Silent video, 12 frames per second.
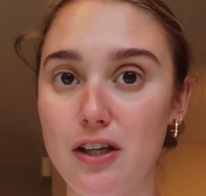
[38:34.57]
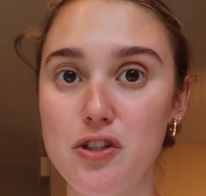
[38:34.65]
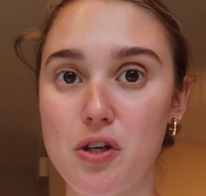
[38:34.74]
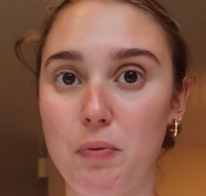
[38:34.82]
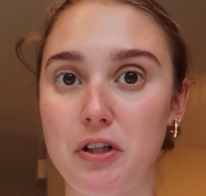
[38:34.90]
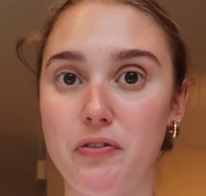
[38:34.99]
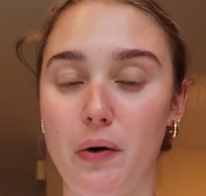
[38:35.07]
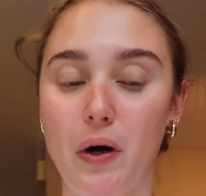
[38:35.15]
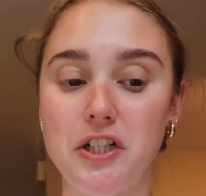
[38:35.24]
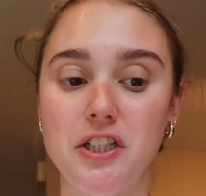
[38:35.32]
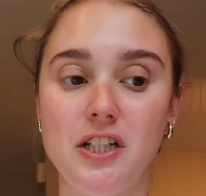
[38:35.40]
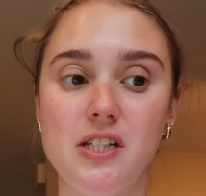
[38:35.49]
you so much for
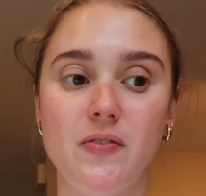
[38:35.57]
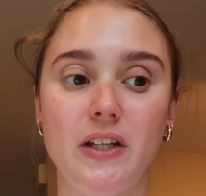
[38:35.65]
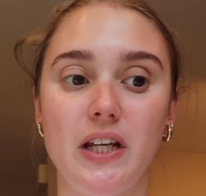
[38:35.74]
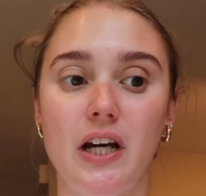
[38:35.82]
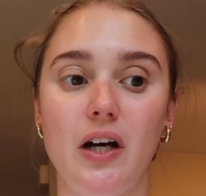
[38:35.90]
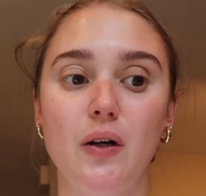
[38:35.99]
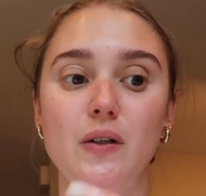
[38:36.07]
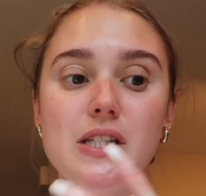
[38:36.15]
watching this video.